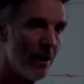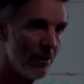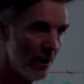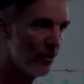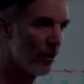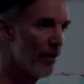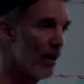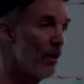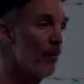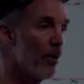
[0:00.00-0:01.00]
And these are
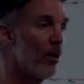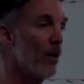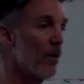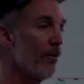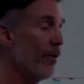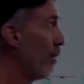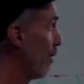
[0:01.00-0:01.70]
very important for